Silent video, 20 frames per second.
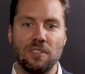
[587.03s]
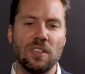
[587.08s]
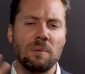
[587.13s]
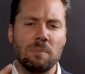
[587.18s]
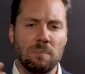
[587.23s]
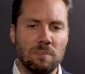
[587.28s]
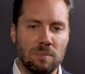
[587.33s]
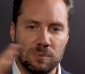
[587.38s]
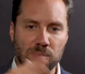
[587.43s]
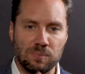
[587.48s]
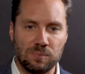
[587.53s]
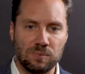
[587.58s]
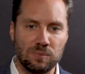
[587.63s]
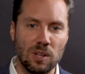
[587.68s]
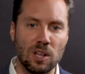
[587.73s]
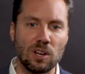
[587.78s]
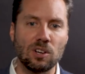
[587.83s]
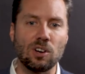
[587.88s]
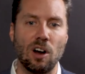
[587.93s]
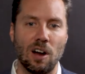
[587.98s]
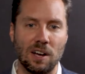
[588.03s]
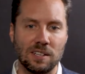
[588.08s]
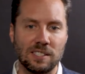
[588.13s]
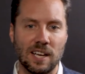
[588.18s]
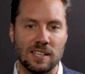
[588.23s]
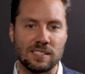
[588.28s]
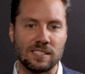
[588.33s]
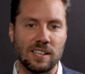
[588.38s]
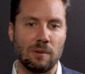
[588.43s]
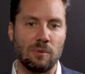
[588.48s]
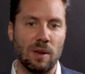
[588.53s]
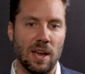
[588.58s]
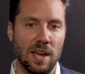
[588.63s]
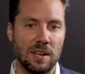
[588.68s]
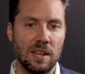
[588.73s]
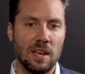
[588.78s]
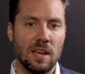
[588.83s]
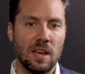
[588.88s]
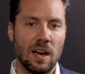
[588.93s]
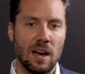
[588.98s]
And little context, I ran